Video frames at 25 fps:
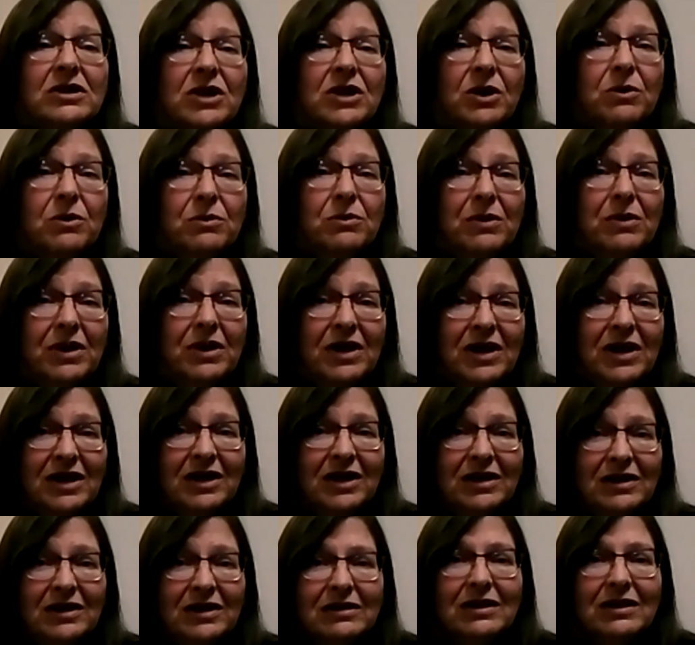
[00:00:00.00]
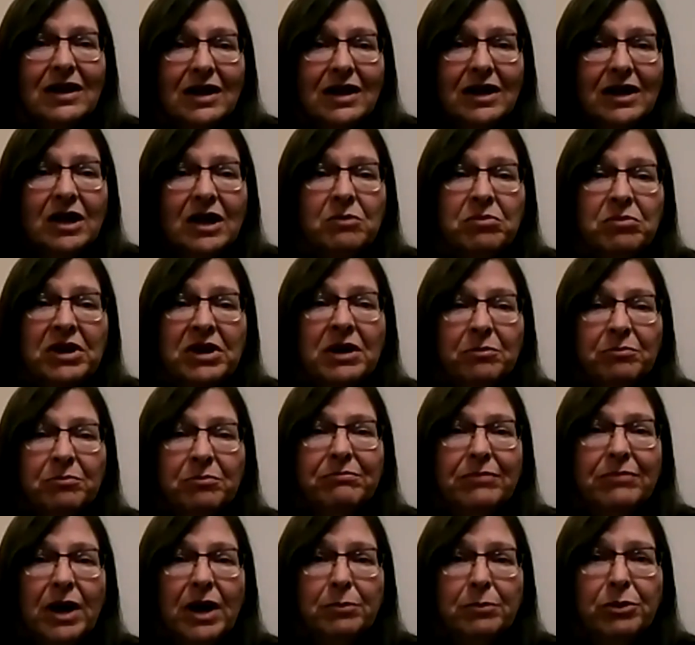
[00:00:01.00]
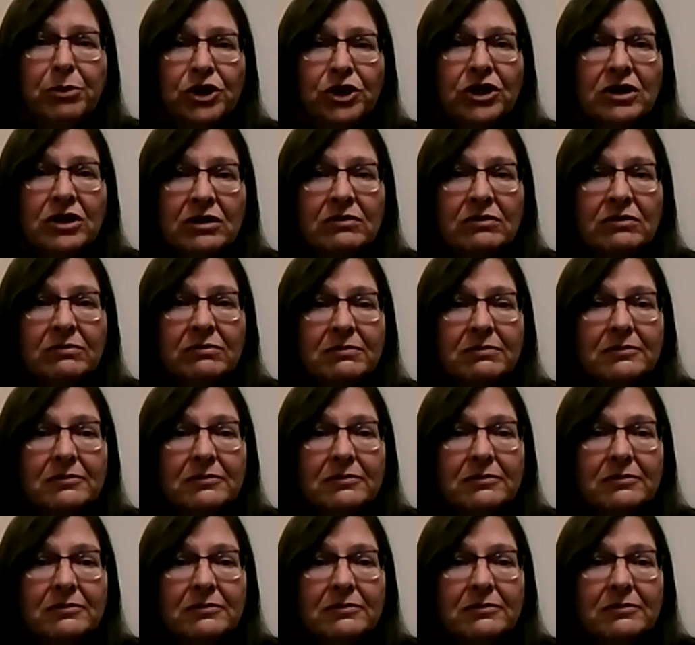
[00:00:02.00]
So it can be a burden.